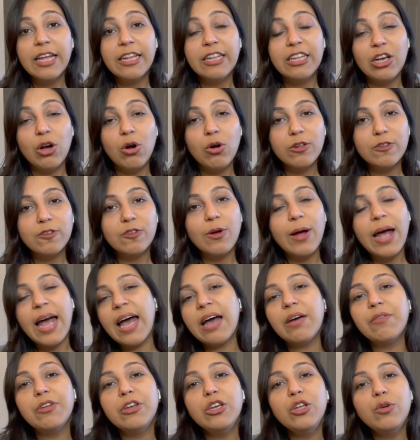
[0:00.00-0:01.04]
They also
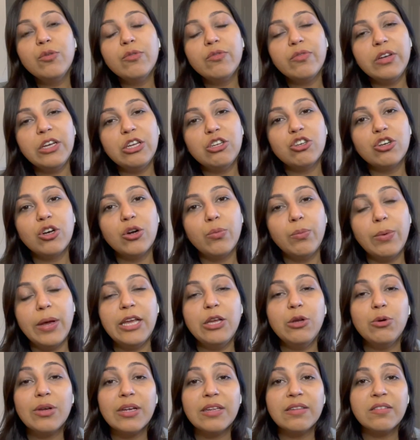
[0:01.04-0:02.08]
have a new feature where
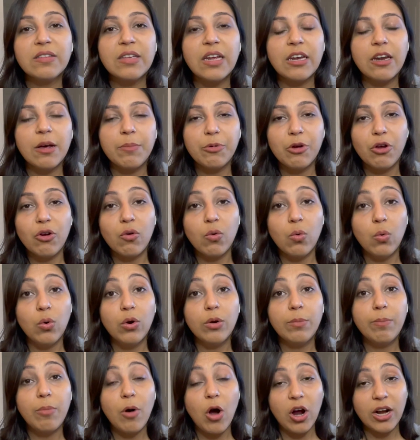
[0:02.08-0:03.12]
you can set up your
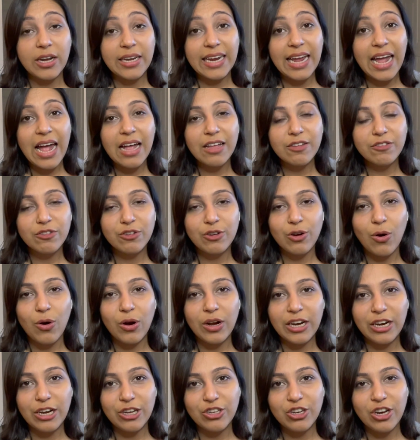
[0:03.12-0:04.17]
own podcast
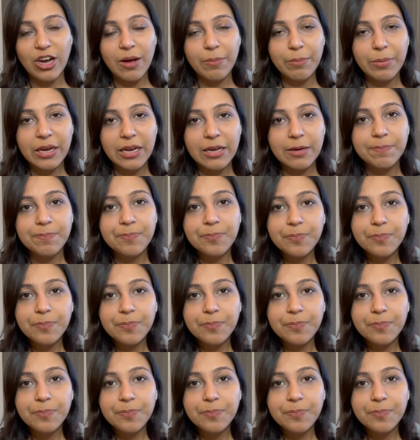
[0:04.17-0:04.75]
on Kajabi.